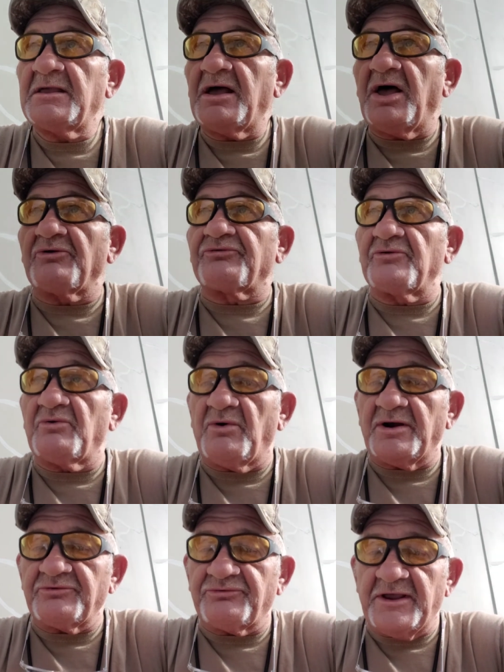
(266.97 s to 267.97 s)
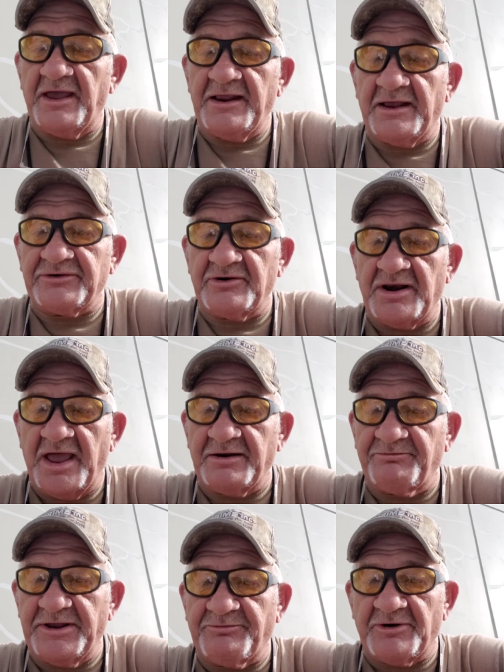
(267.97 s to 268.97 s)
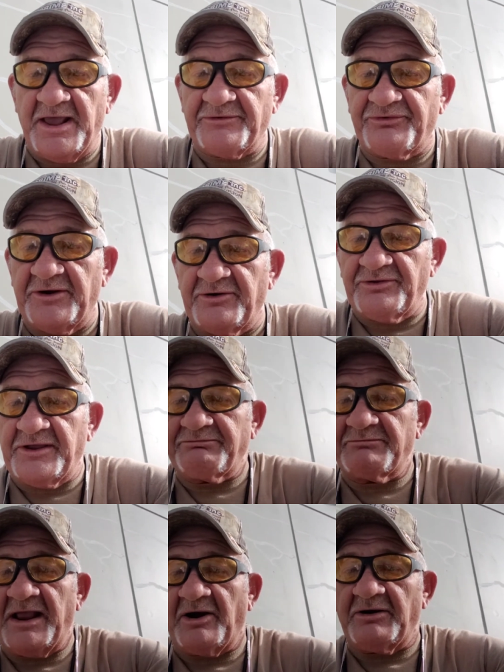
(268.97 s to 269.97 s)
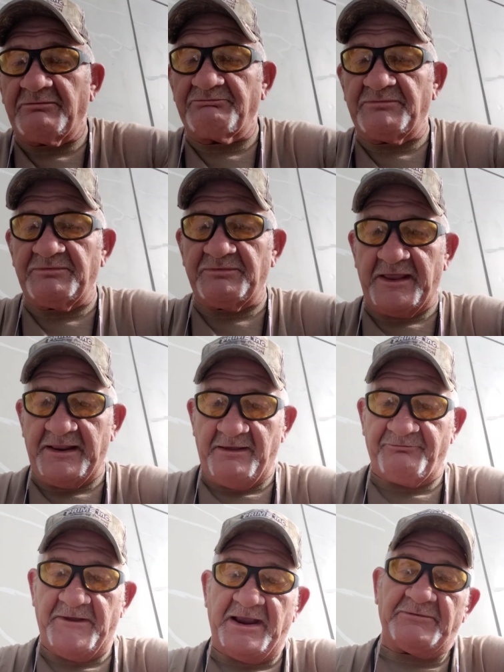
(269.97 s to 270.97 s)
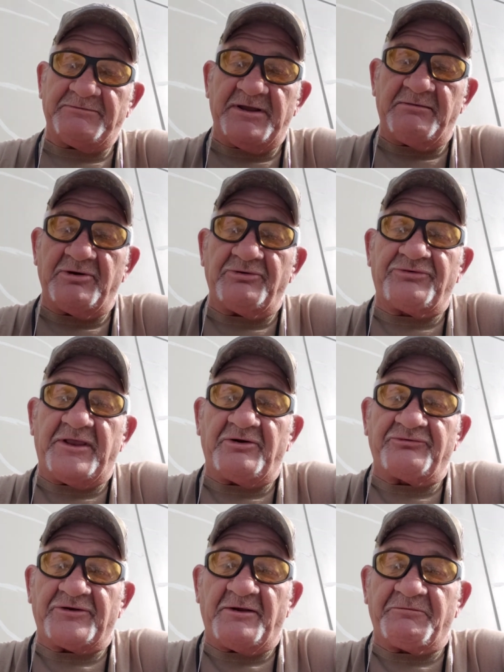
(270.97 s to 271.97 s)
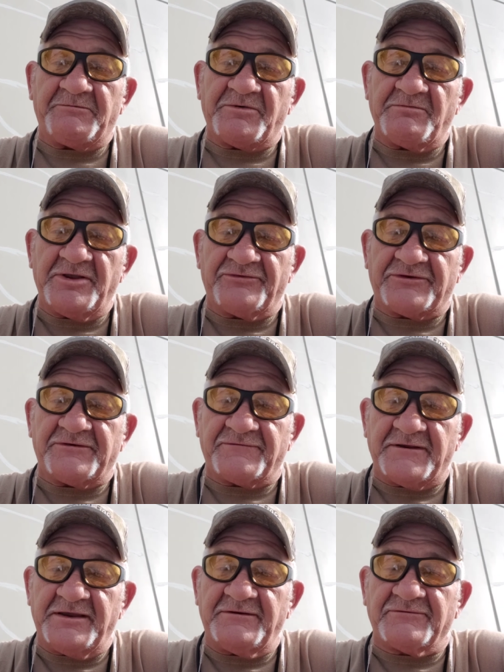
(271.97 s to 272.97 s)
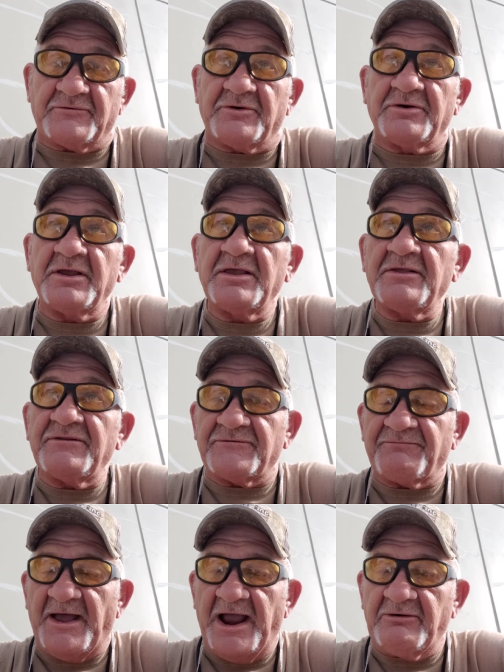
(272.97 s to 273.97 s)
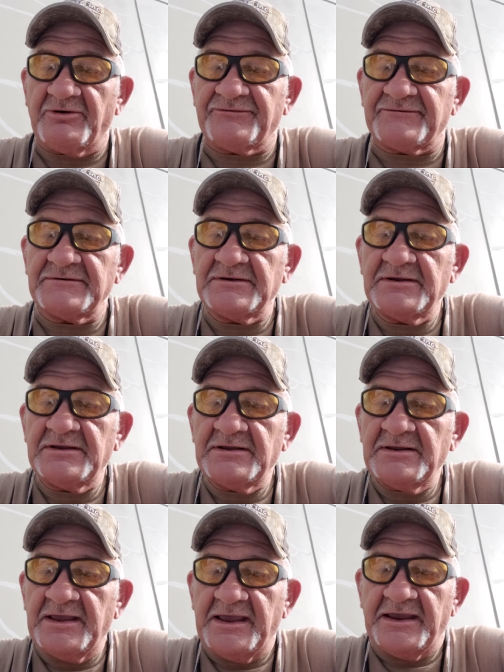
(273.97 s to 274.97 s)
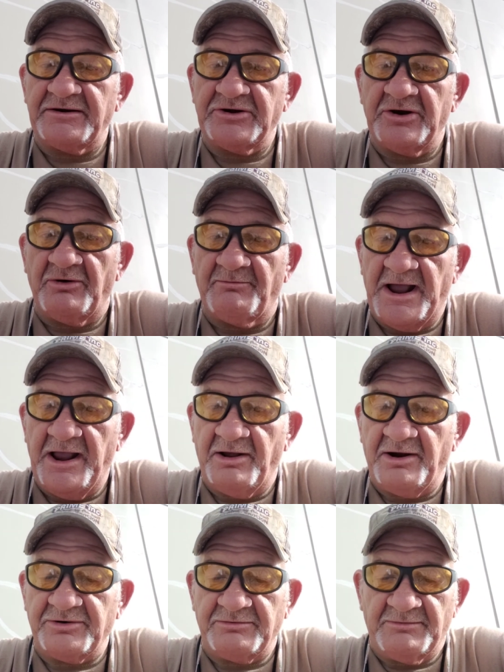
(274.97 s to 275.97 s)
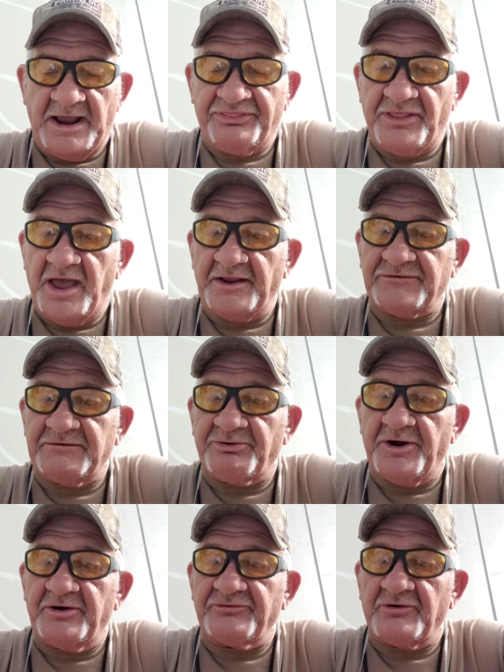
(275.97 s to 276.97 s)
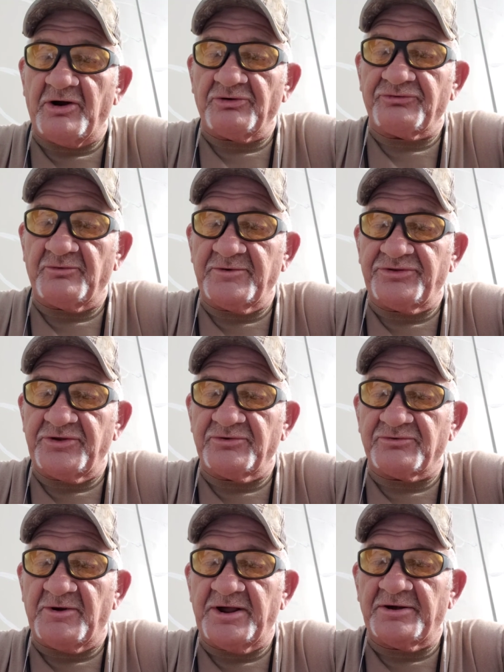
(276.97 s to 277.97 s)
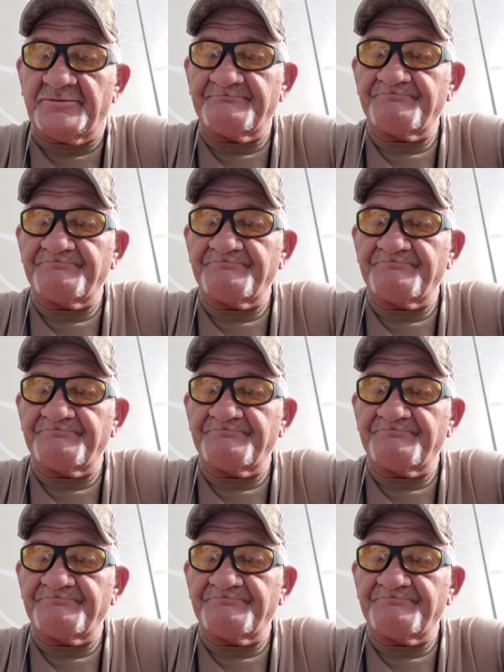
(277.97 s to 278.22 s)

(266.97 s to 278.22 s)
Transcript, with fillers: Also, want to shout out to a lot of people out there that are that have family members that are suffering from this disease or this virus. And you know, my heart, my thoughts and prayers are also with you as well.